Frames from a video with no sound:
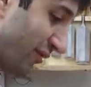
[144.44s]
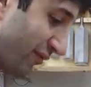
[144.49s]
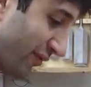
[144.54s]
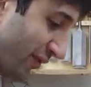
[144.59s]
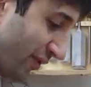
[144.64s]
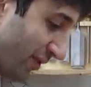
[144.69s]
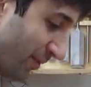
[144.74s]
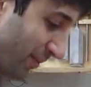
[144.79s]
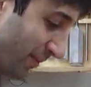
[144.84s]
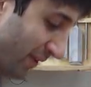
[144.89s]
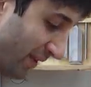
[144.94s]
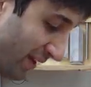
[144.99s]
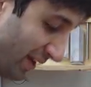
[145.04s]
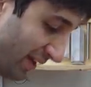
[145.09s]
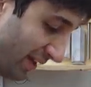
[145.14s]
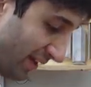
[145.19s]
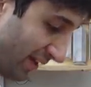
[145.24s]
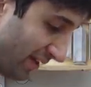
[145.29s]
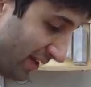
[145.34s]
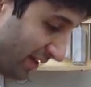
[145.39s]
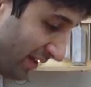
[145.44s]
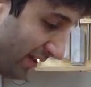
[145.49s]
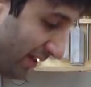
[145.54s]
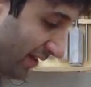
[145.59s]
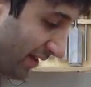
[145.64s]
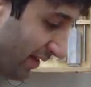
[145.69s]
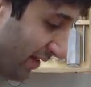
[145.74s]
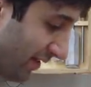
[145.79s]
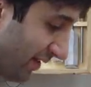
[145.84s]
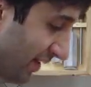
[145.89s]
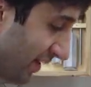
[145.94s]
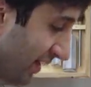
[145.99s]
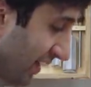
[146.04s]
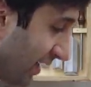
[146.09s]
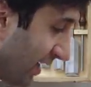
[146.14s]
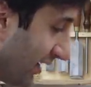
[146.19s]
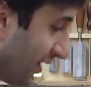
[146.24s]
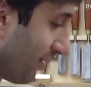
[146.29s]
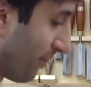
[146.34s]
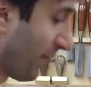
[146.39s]
from the
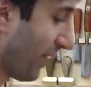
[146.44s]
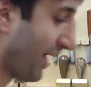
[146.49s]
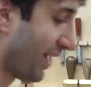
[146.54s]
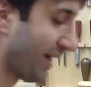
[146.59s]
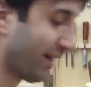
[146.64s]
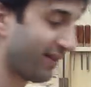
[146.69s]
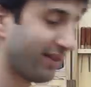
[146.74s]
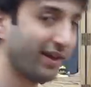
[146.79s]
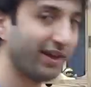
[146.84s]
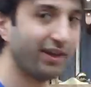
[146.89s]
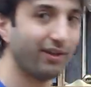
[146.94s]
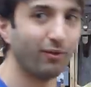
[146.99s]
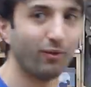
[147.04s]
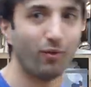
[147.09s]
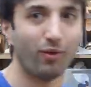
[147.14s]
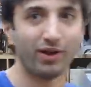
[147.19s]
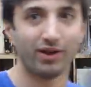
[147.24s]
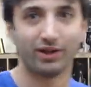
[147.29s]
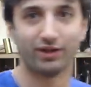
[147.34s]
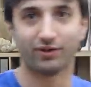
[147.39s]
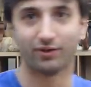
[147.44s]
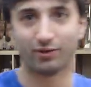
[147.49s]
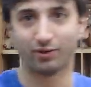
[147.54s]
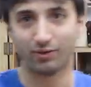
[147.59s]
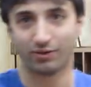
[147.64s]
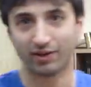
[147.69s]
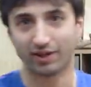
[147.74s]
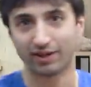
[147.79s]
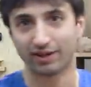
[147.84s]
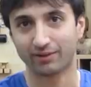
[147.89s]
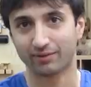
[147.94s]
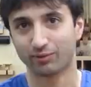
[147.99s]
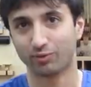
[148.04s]
uh, the pack that went into that